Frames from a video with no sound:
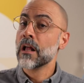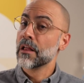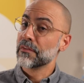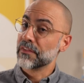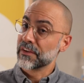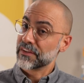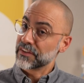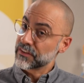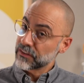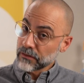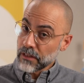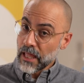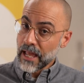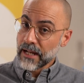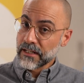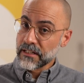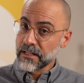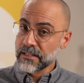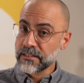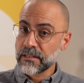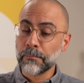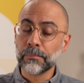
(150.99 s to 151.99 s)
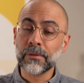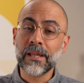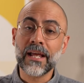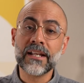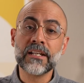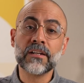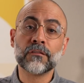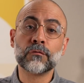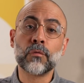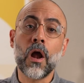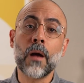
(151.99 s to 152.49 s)
The Select is a blend
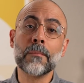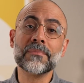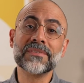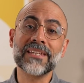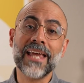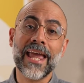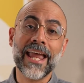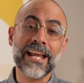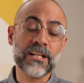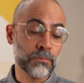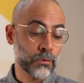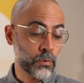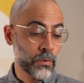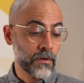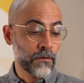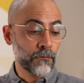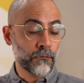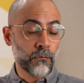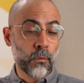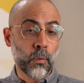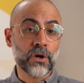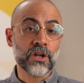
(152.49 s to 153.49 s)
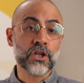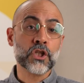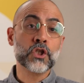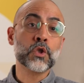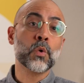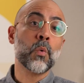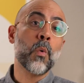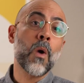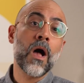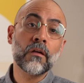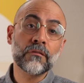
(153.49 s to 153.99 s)
of rums aged between 4 to
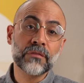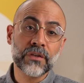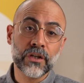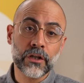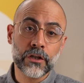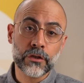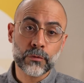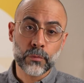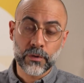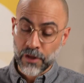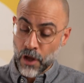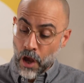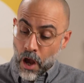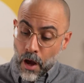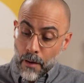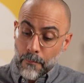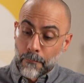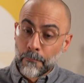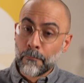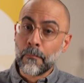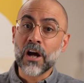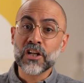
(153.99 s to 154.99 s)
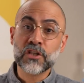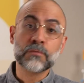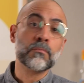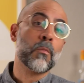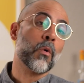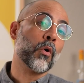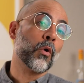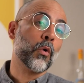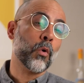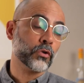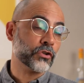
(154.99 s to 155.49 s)
12 years with much
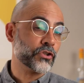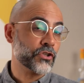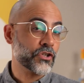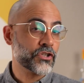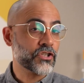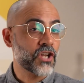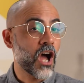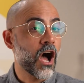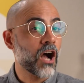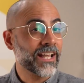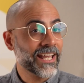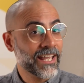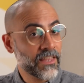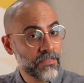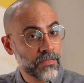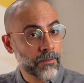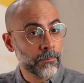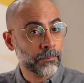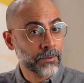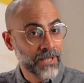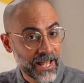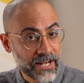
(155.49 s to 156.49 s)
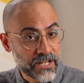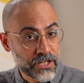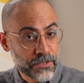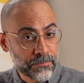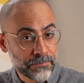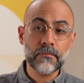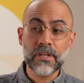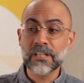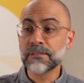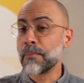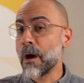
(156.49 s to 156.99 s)
more older stock in the blend.
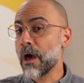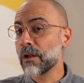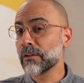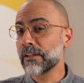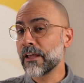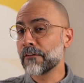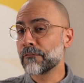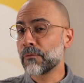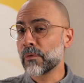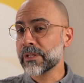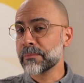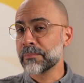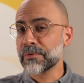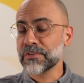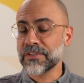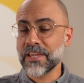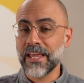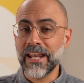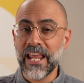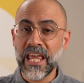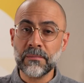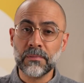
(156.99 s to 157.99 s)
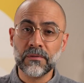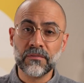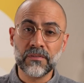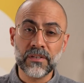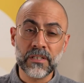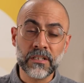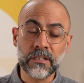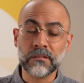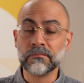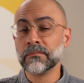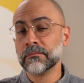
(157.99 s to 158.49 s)
It's bottled at 40%
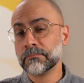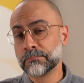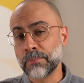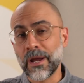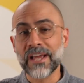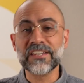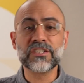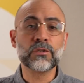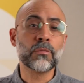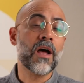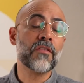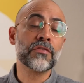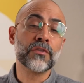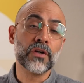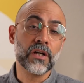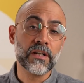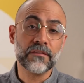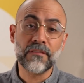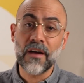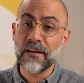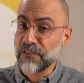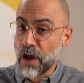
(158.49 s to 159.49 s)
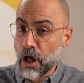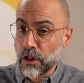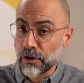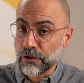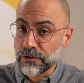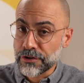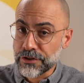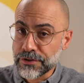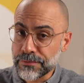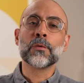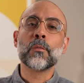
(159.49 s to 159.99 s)
ABV and priced around
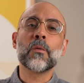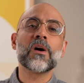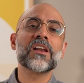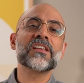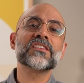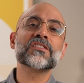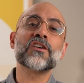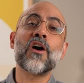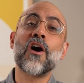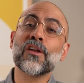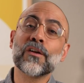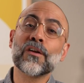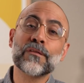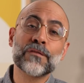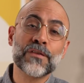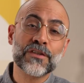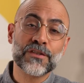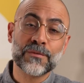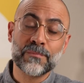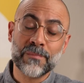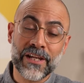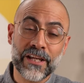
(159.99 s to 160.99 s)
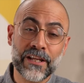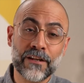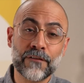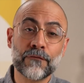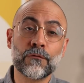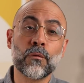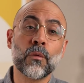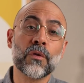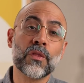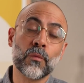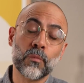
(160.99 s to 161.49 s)
$35. So what does all of this mean
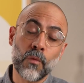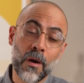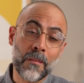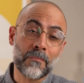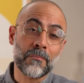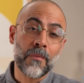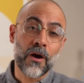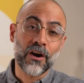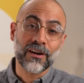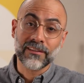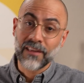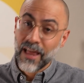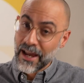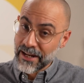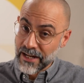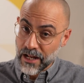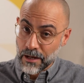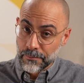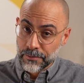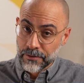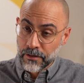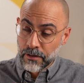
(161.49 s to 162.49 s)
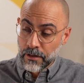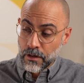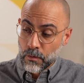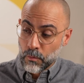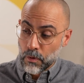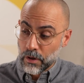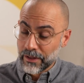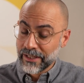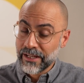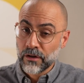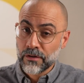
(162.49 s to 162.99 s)
for the Rum Bar lineup?
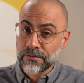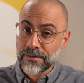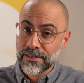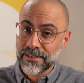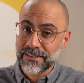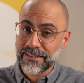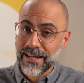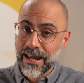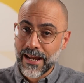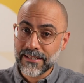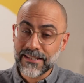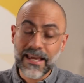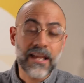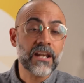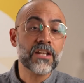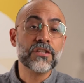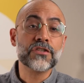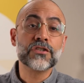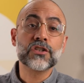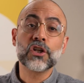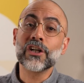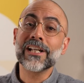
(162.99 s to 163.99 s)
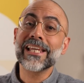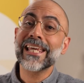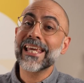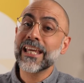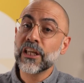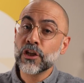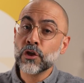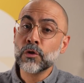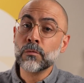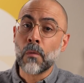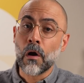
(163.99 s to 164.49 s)
Well, here in the States and in certain
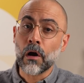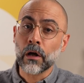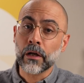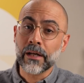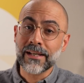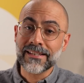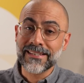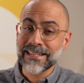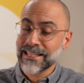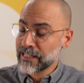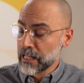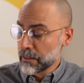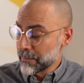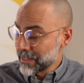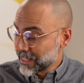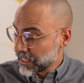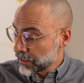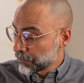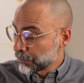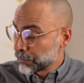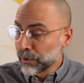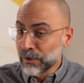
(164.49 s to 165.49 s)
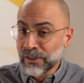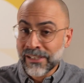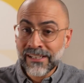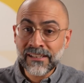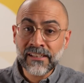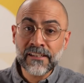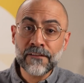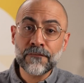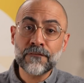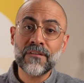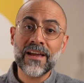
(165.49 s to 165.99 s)
EU markets, it's going to be
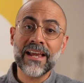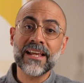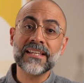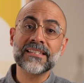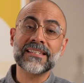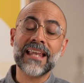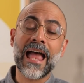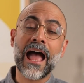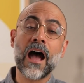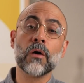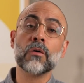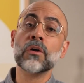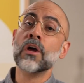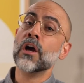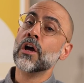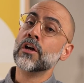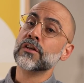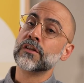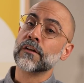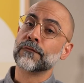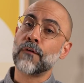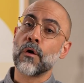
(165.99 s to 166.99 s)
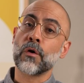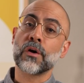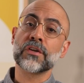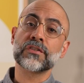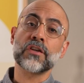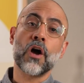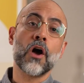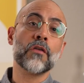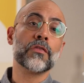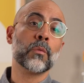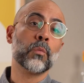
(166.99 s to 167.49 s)
completely phased out to focus
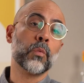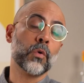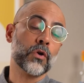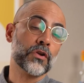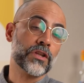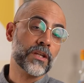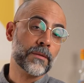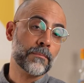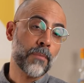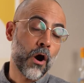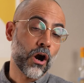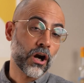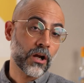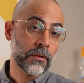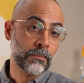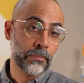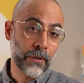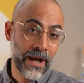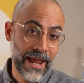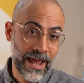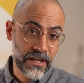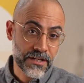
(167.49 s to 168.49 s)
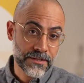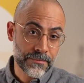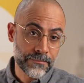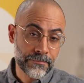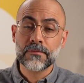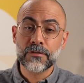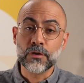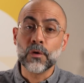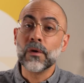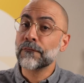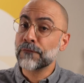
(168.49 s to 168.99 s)
on the Worthy Park brand.
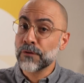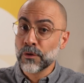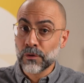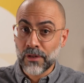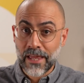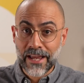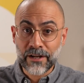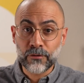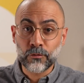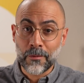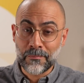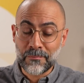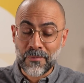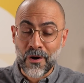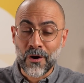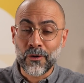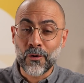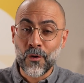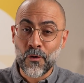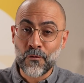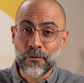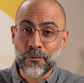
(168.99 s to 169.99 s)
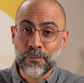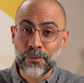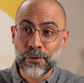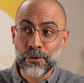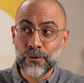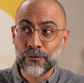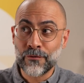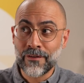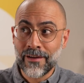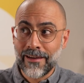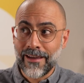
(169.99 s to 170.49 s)
So if you like Rum Bar
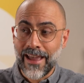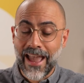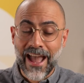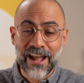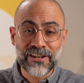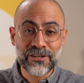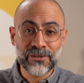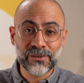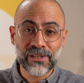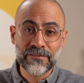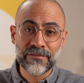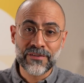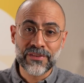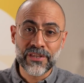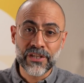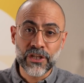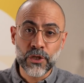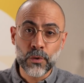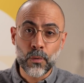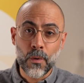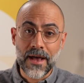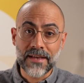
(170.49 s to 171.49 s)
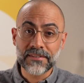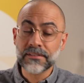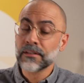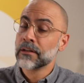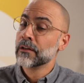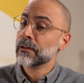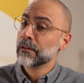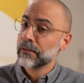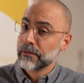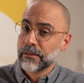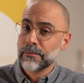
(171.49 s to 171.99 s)
Overproof and you live in the US,
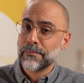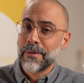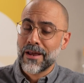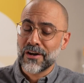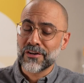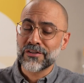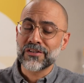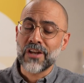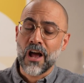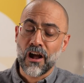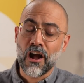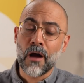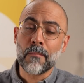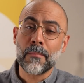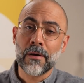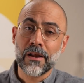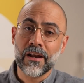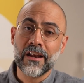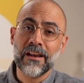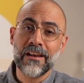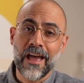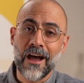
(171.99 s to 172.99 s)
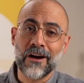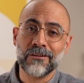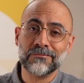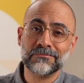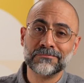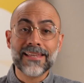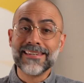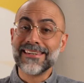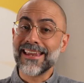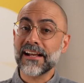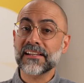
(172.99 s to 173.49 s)
you better stock up on it now.
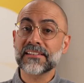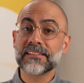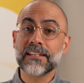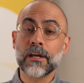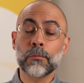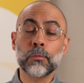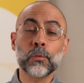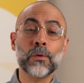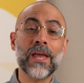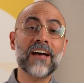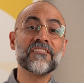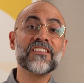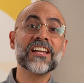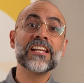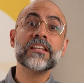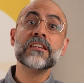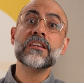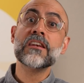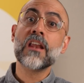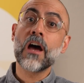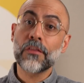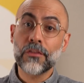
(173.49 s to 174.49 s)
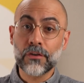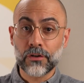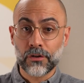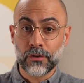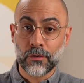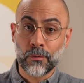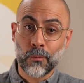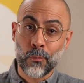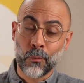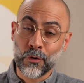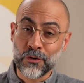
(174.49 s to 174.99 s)
Next up, we have
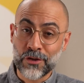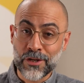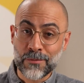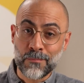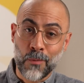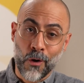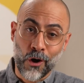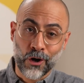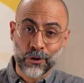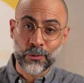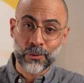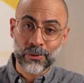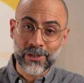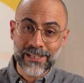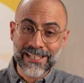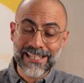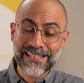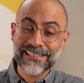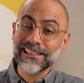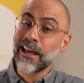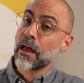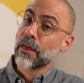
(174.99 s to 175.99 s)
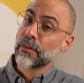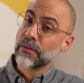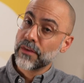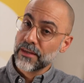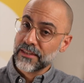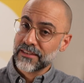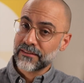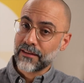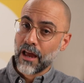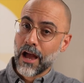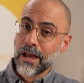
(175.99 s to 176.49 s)
another Worthy Park release.
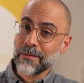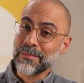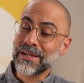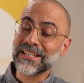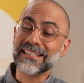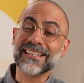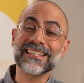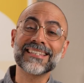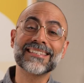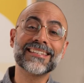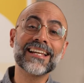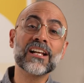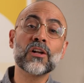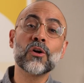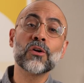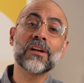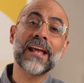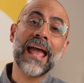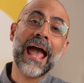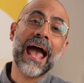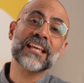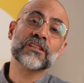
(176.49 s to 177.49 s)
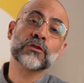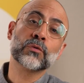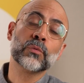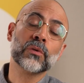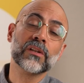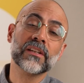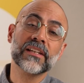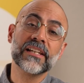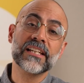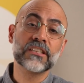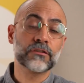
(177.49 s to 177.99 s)
This time, it's a single cask
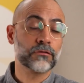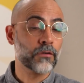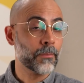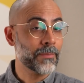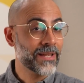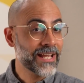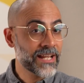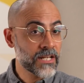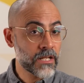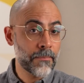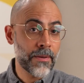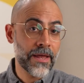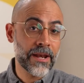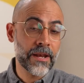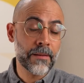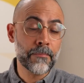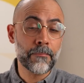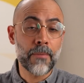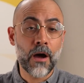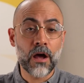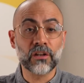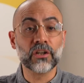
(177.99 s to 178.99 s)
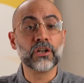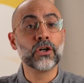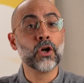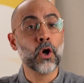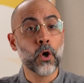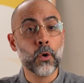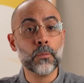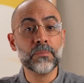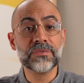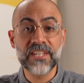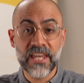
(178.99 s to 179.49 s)
release from independent bottler
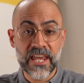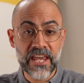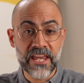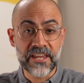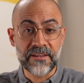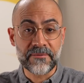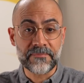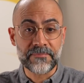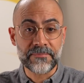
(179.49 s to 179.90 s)
Holmes Cay.